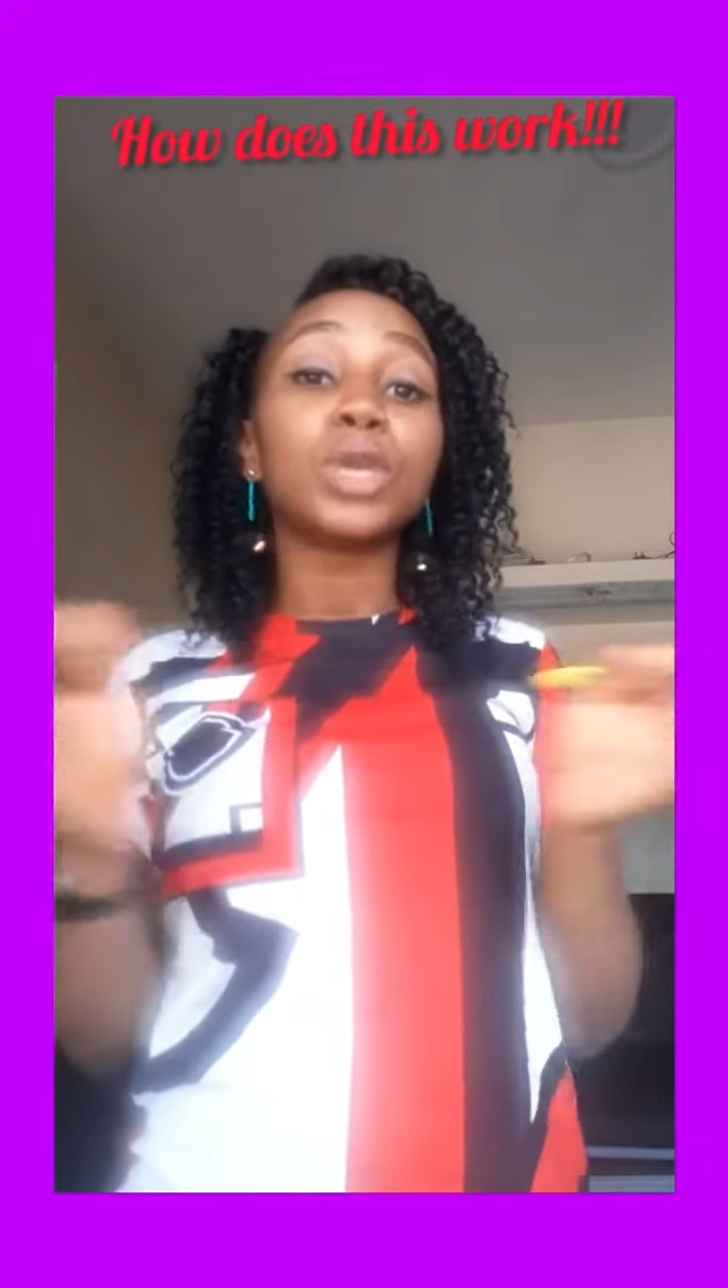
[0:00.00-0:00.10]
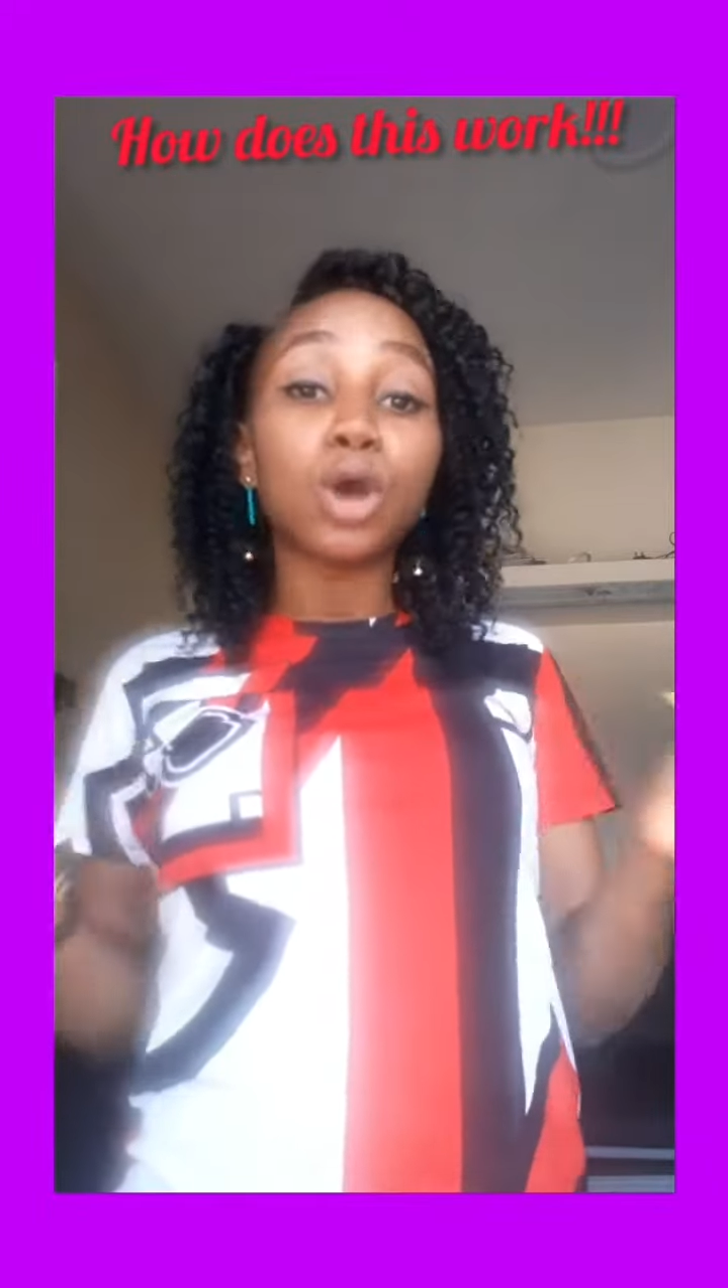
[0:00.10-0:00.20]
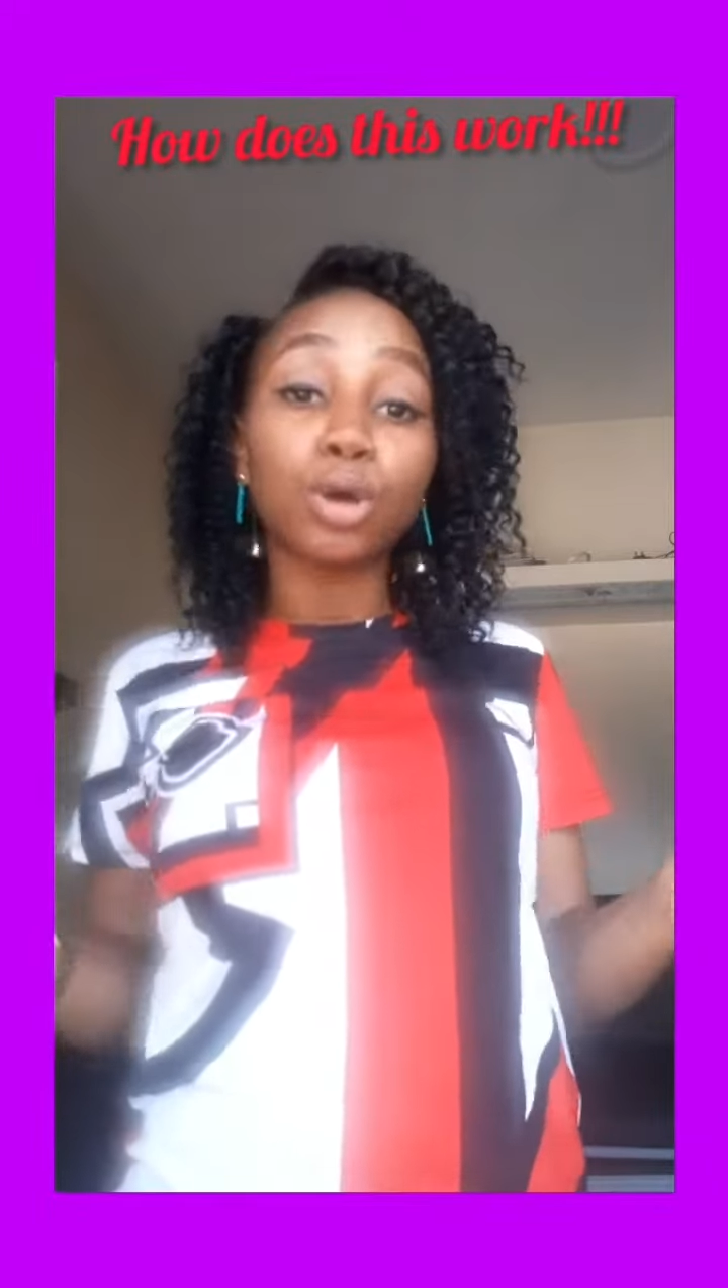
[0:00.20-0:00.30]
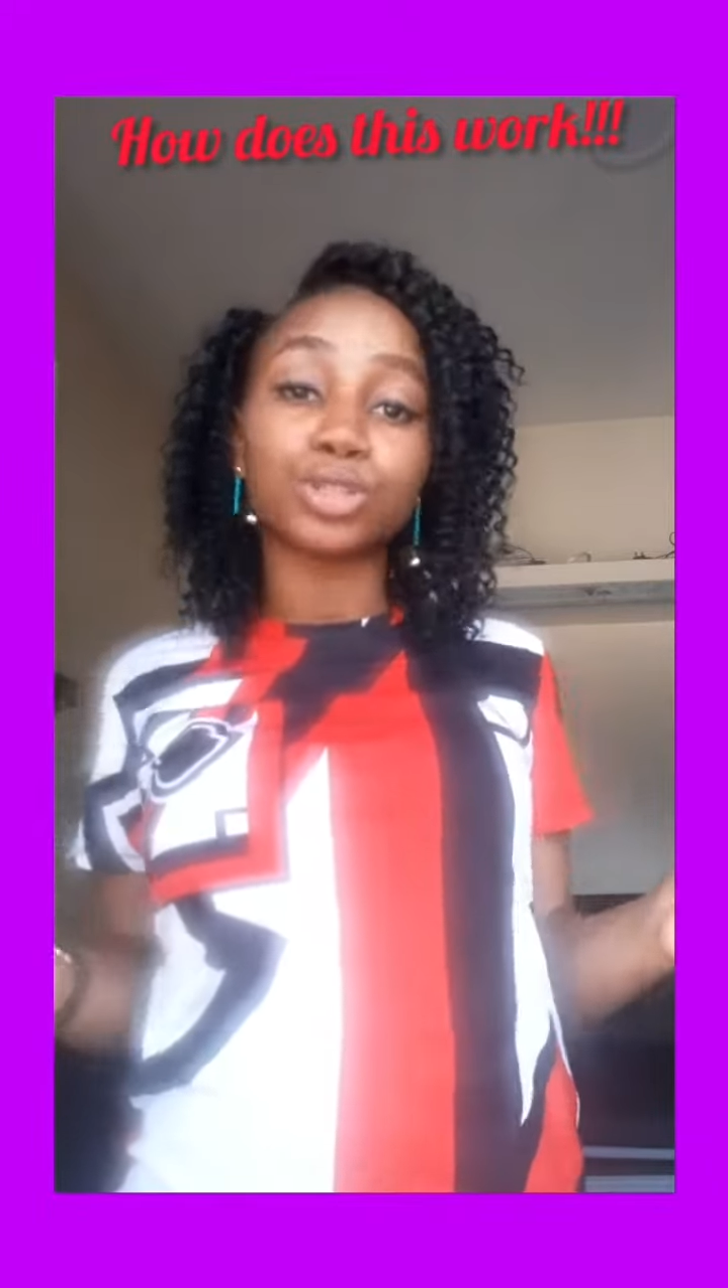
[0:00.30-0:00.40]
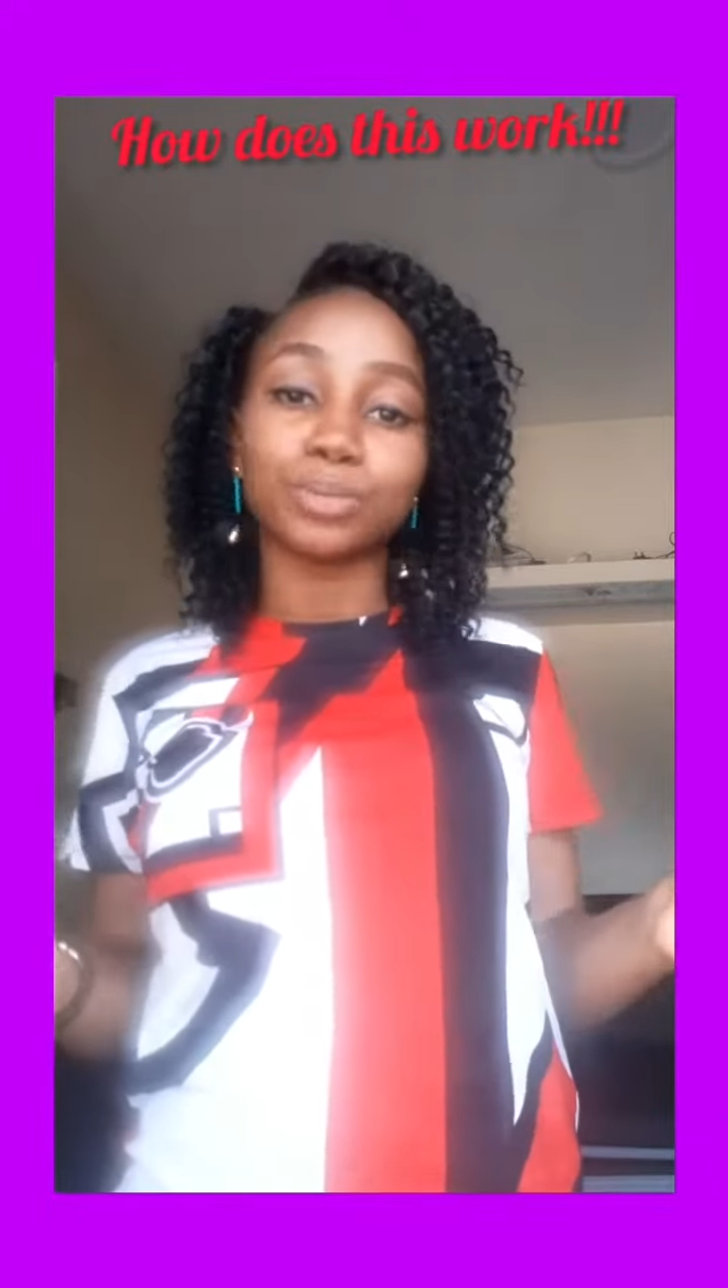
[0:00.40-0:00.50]

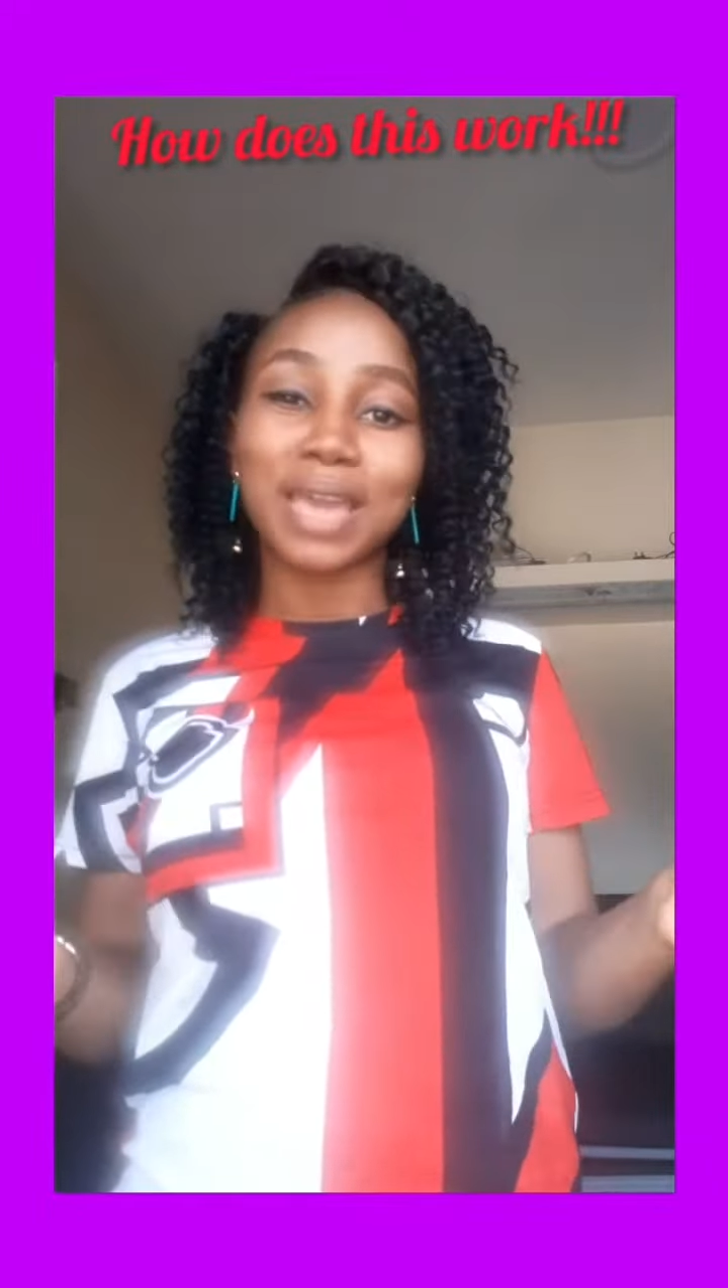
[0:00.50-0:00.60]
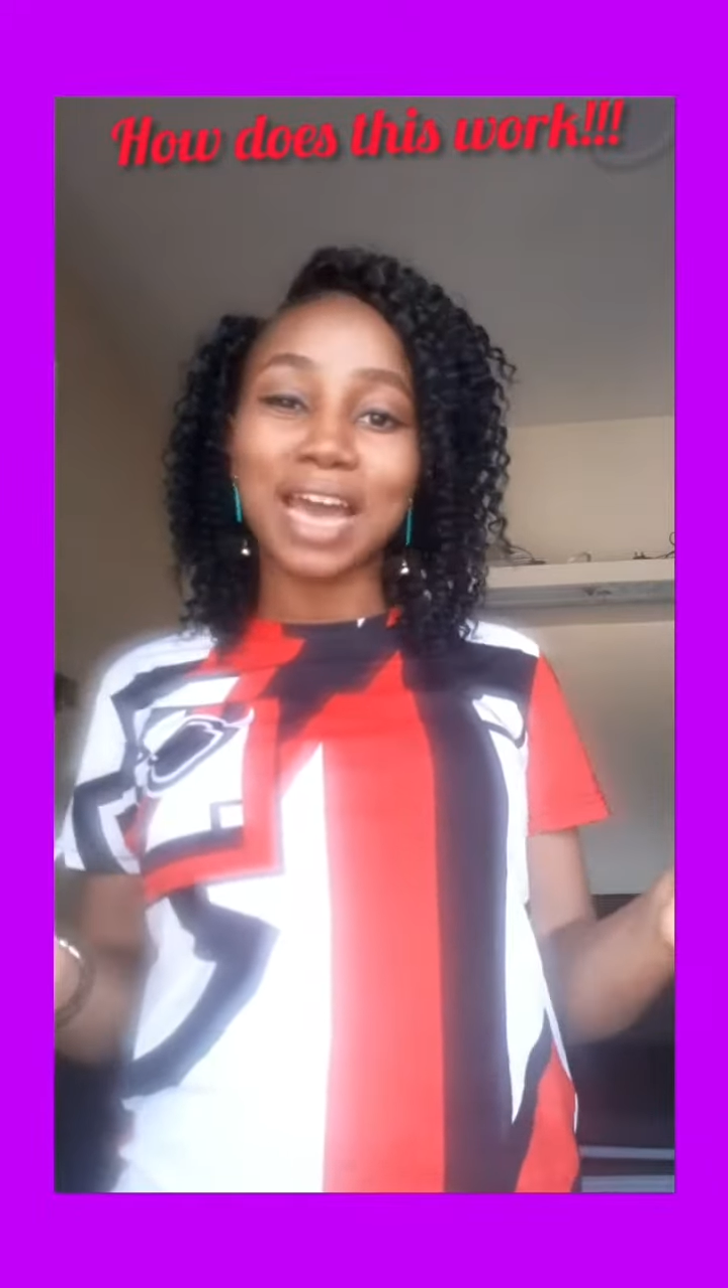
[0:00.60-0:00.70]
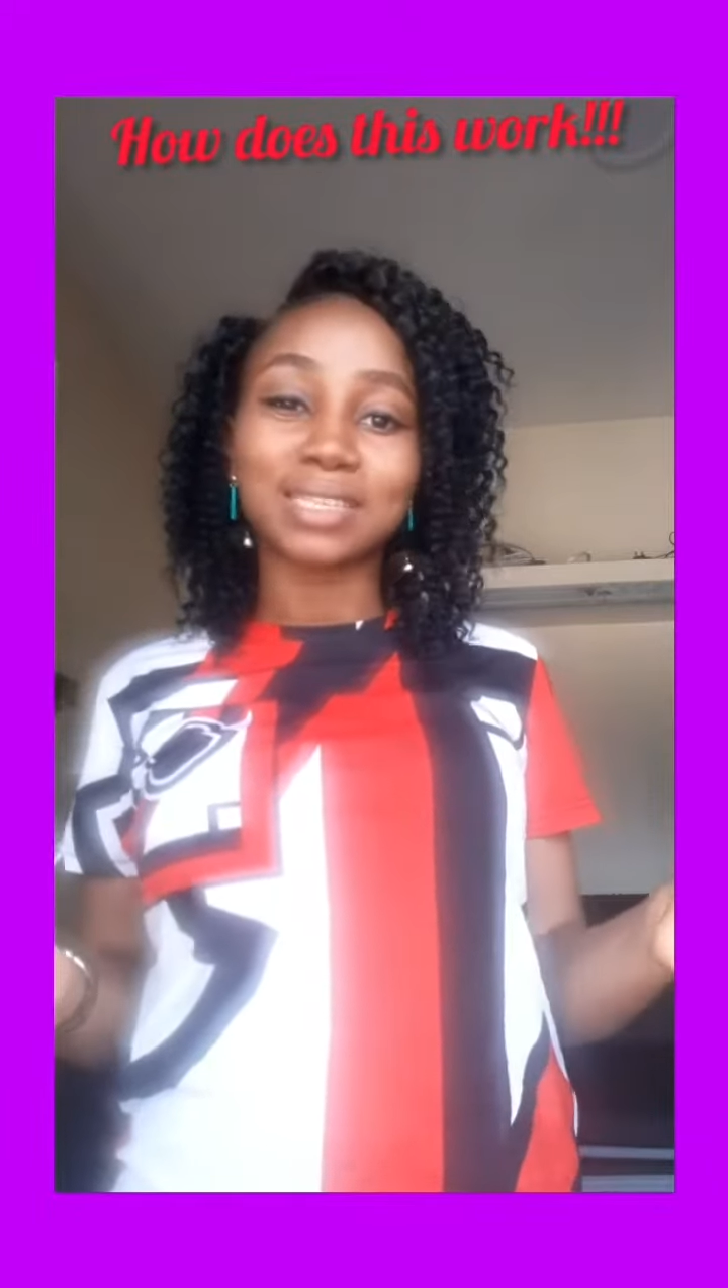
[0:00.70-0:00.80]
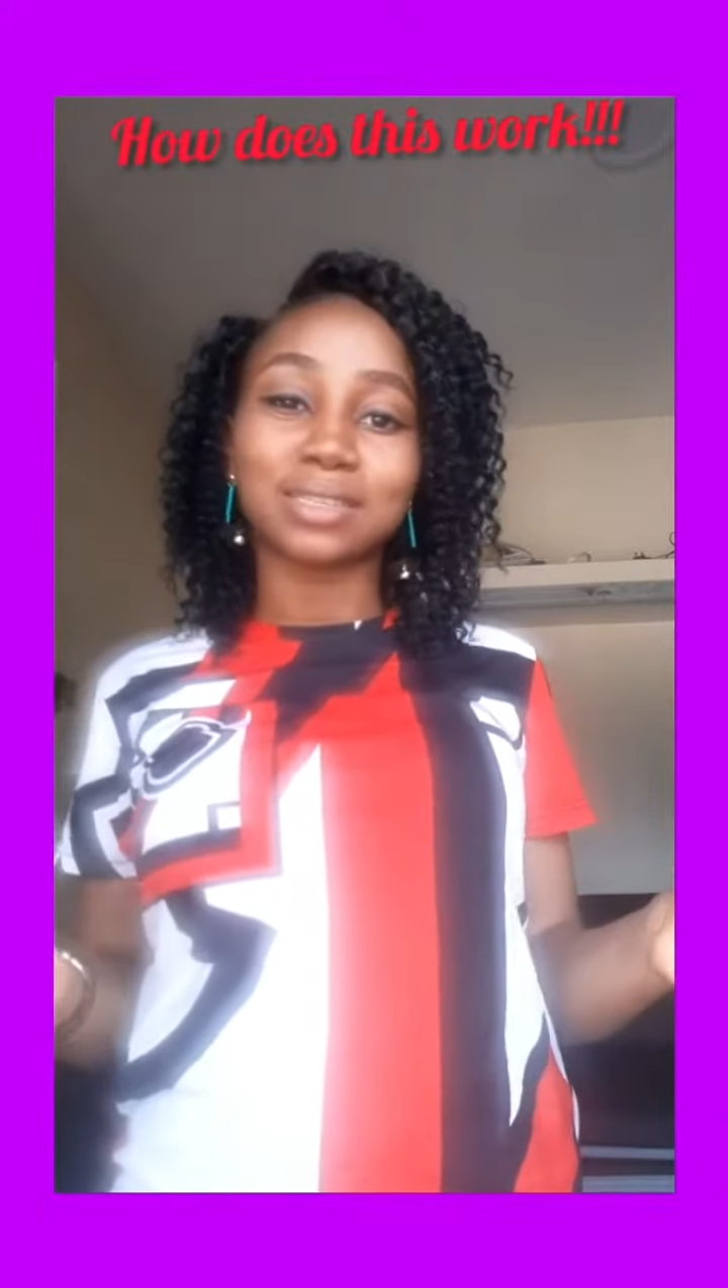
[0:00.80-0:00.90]
all should be asking